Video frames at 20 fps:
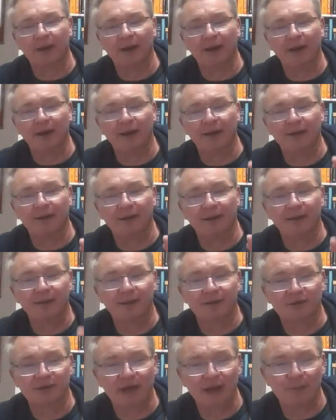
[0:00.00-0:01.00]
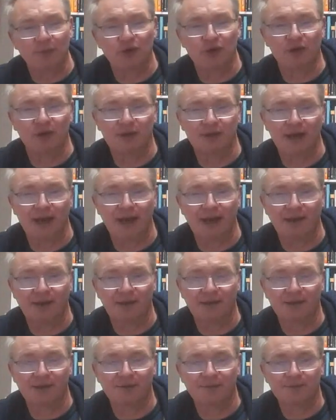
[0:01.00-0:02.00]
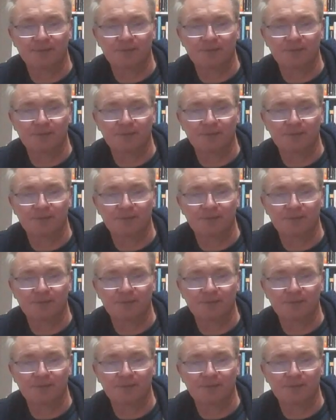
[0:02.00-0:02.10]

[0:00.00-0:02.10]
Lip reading: and interception attacks.